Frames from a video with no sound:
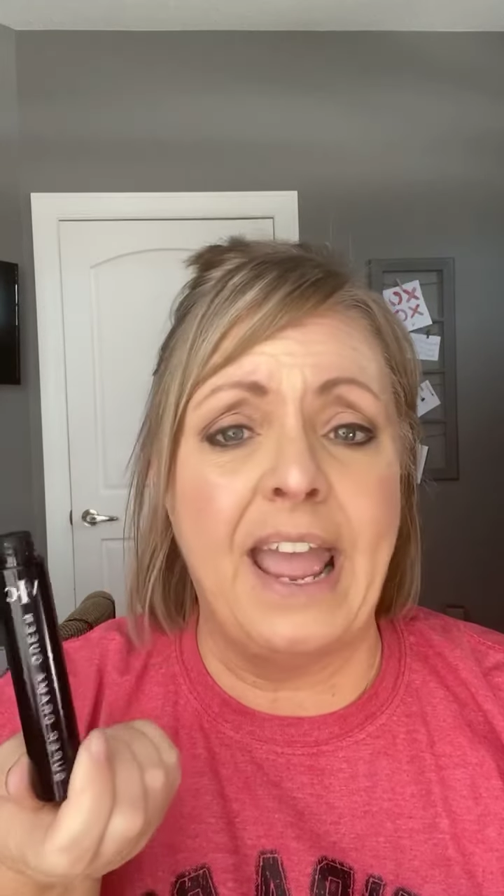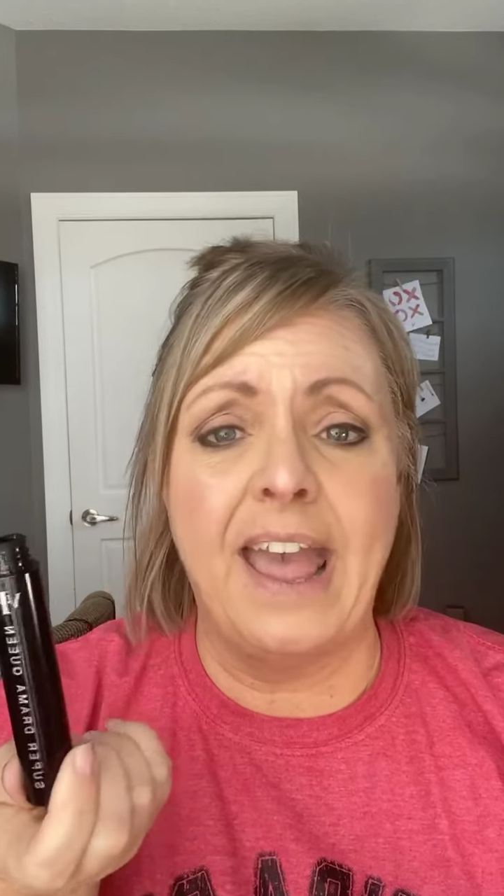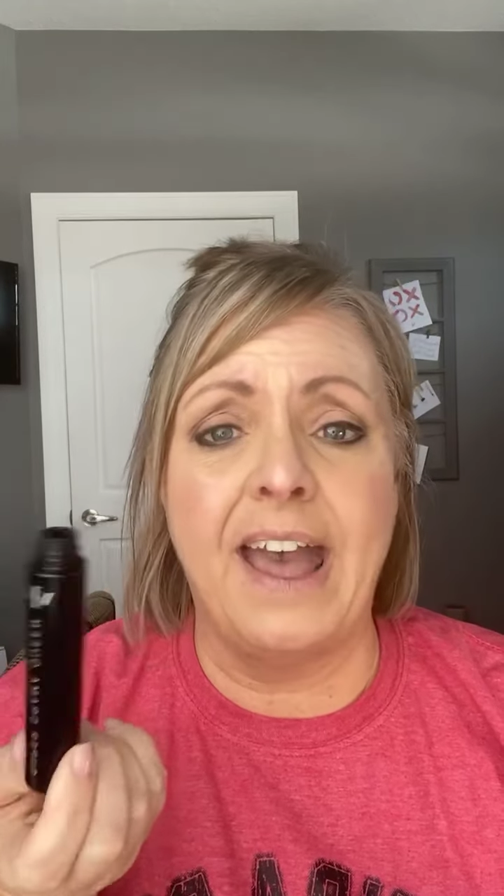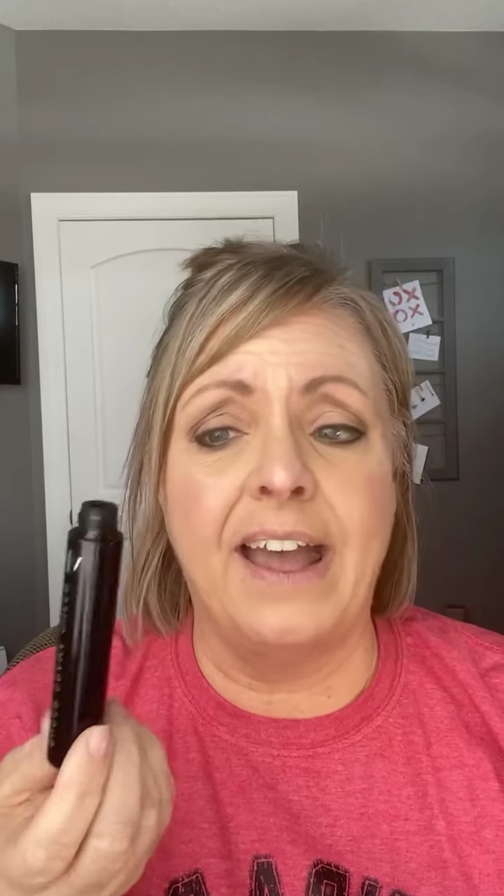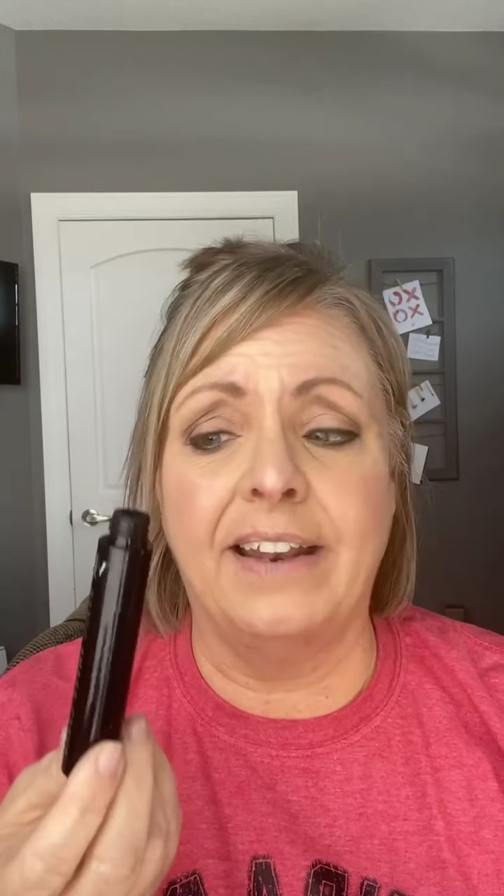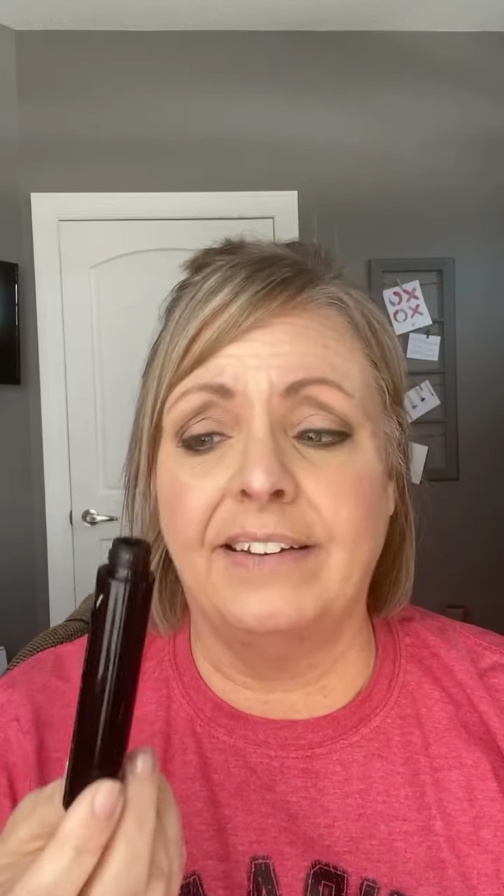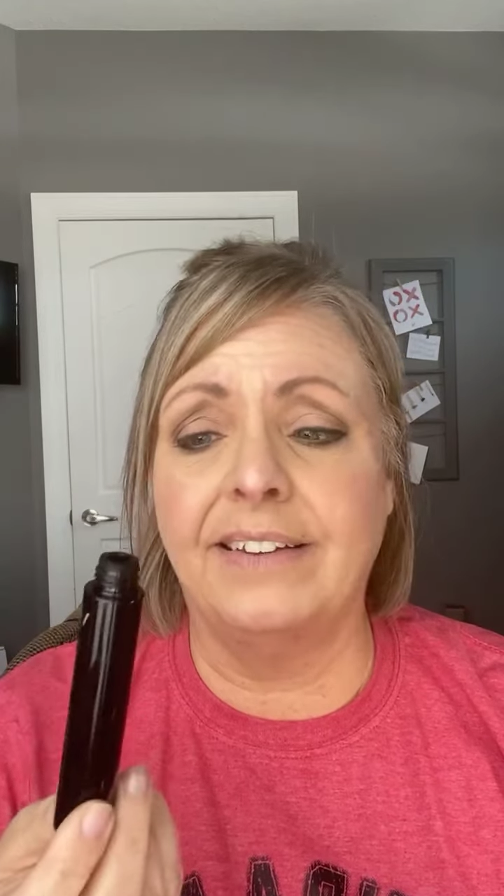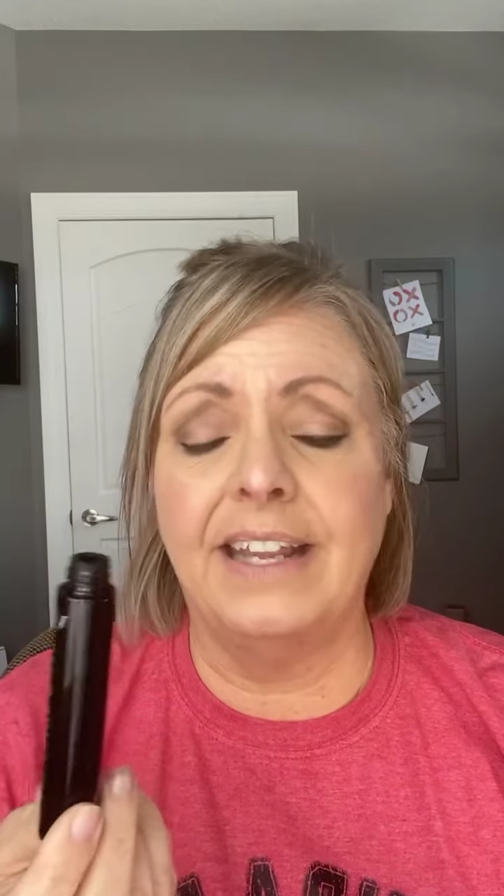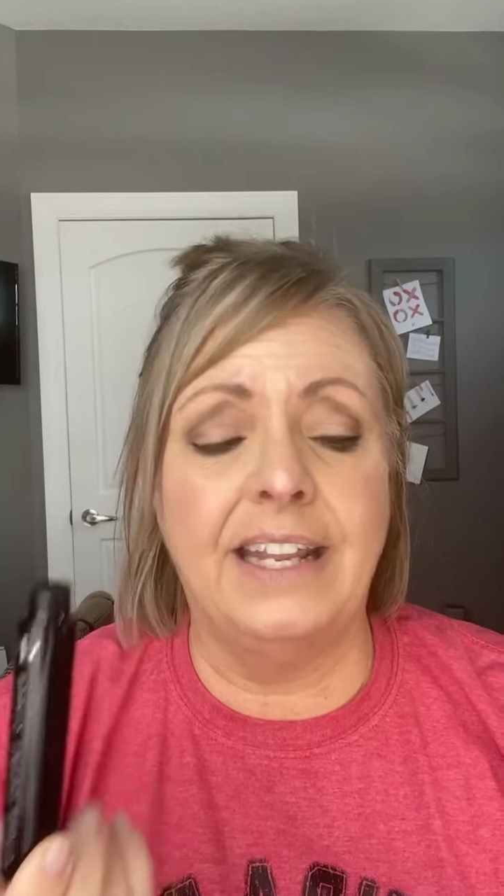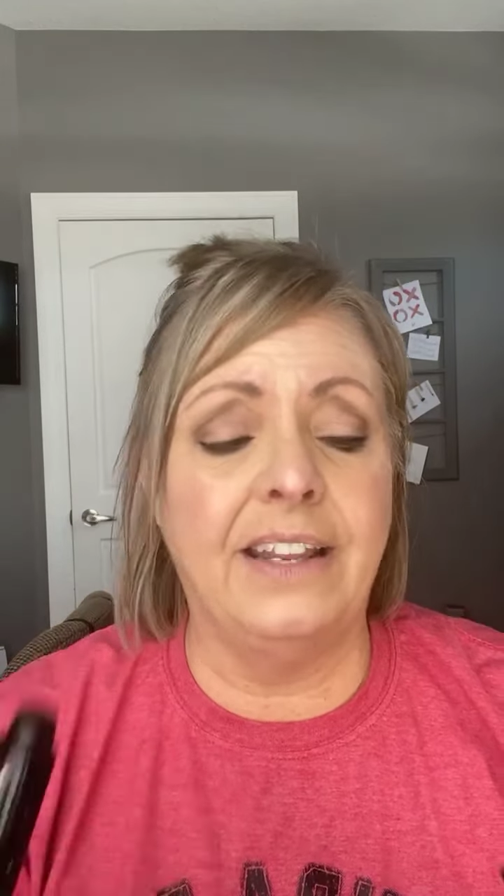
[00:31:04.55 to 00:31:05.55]

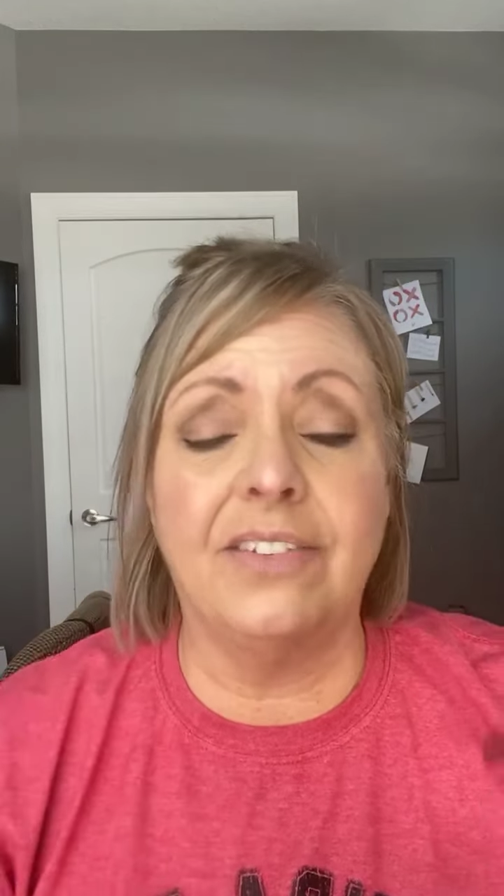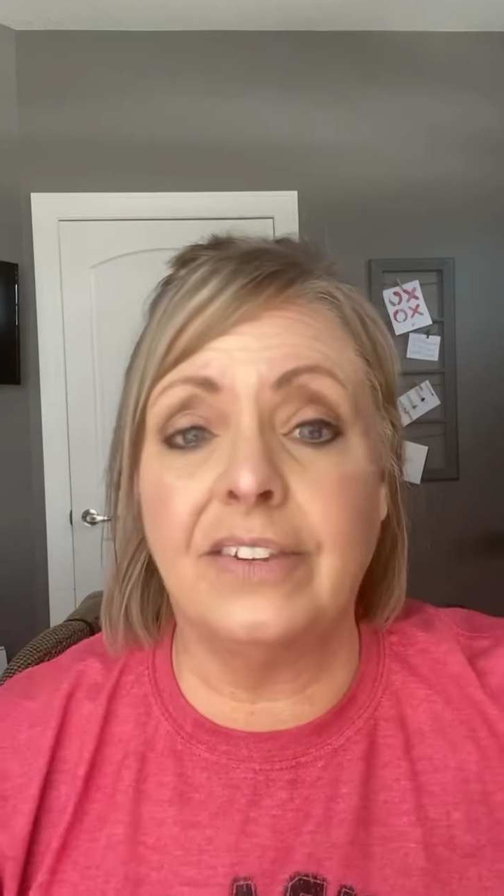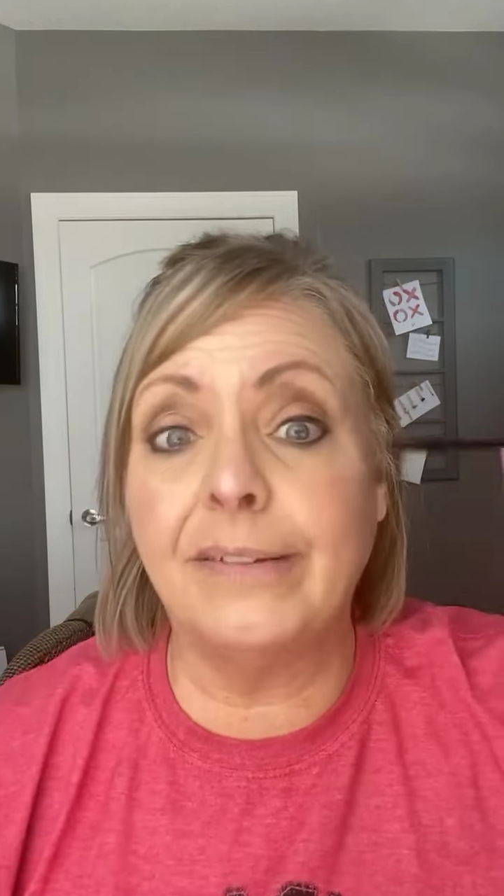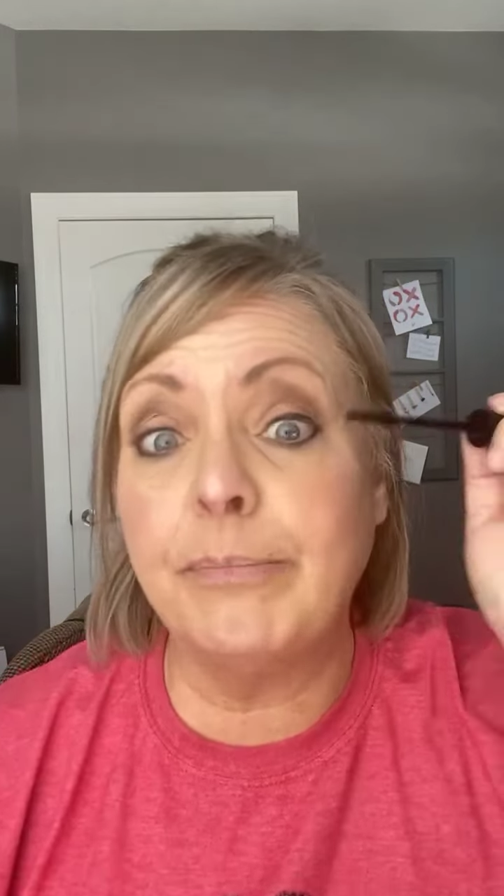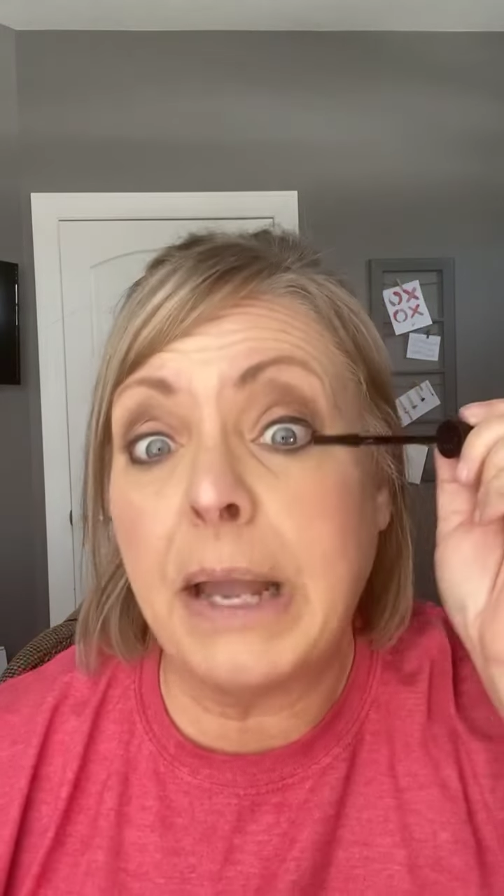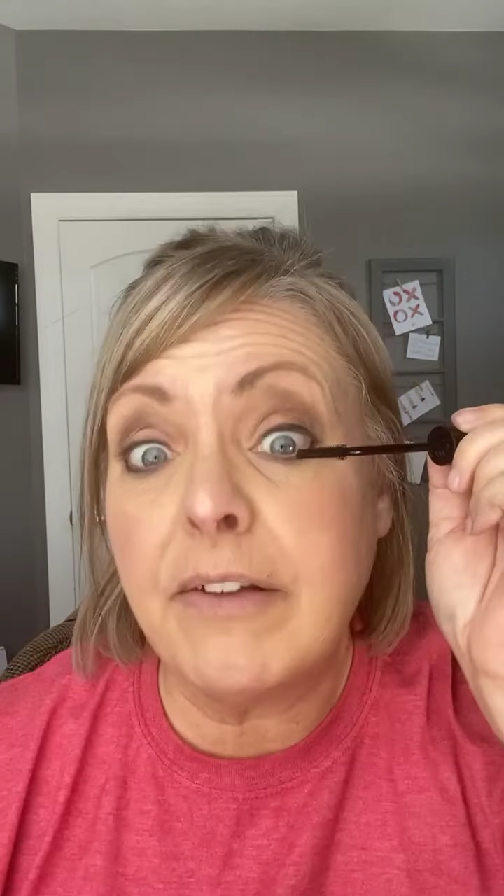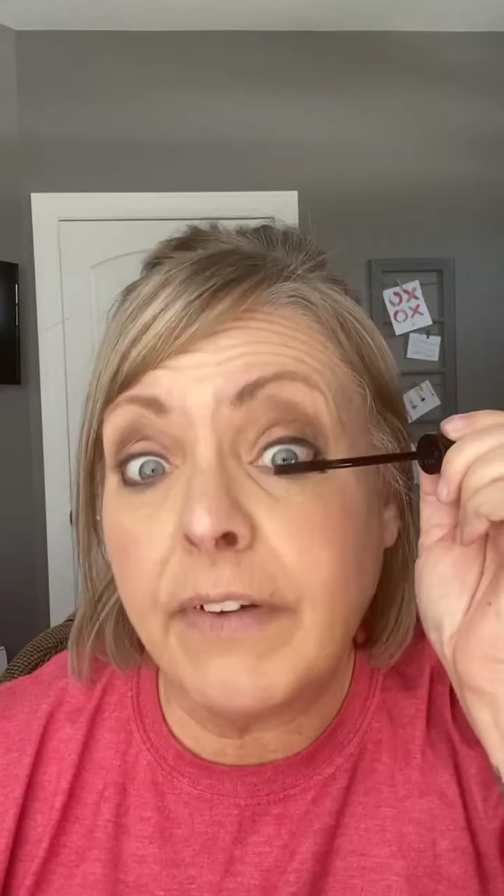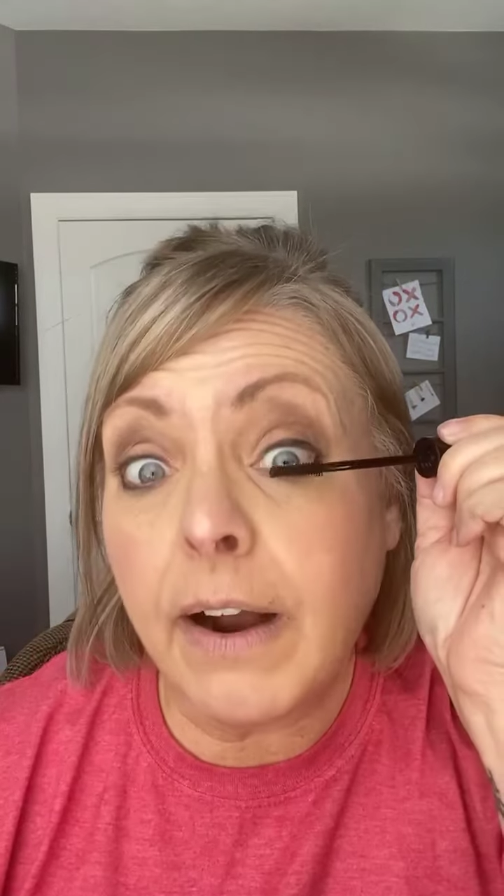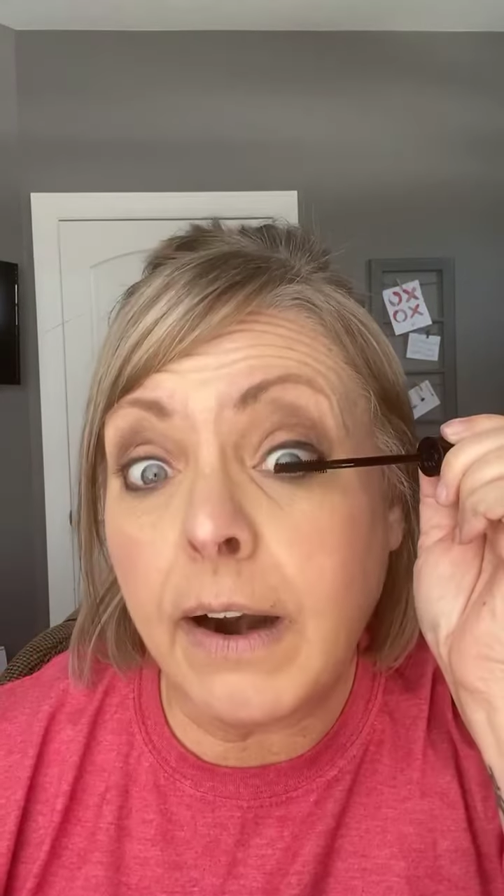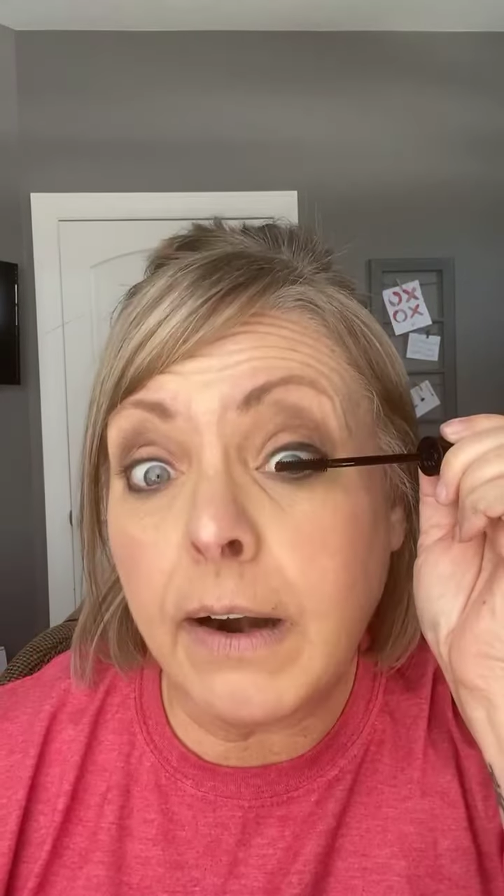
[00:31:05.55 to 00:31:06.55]
and it is by
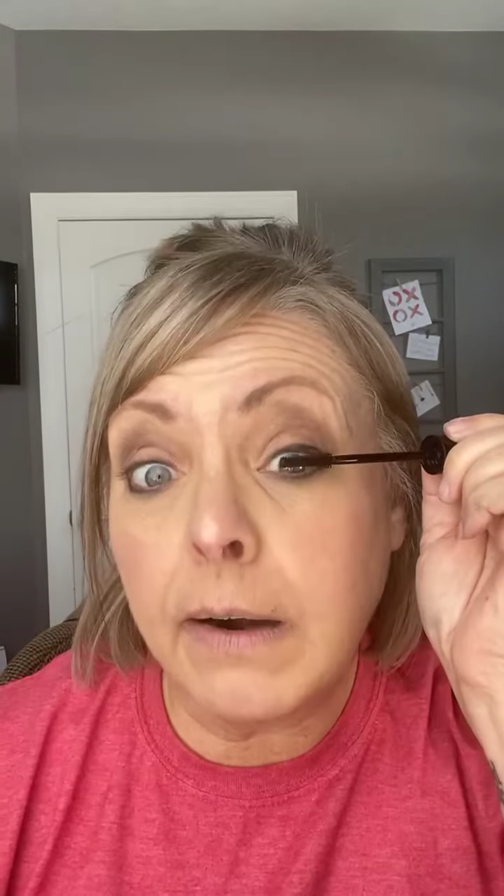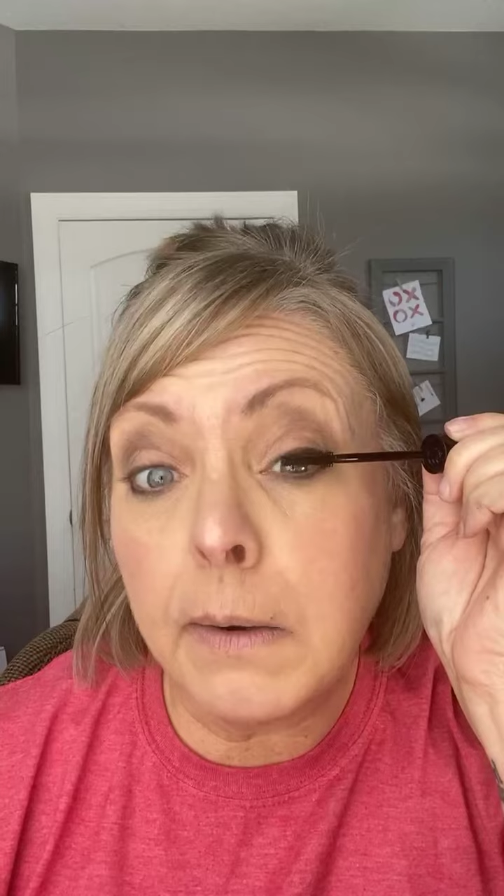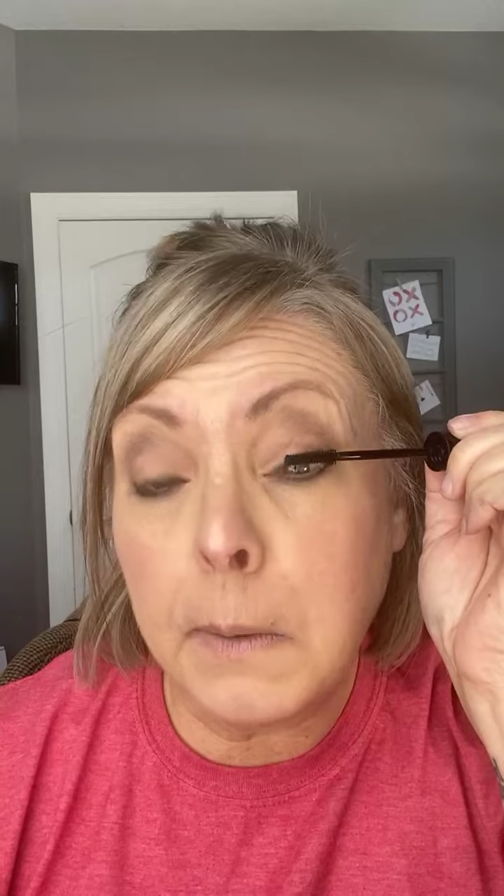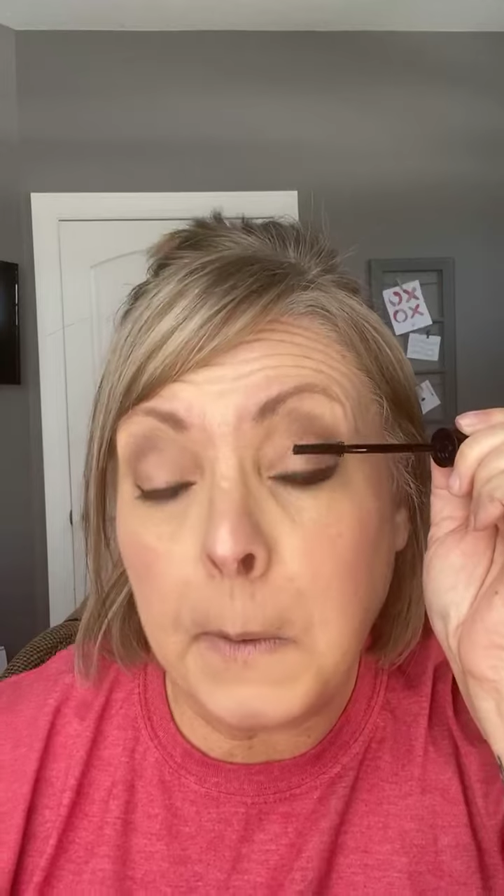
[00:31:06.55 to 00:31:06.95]
far,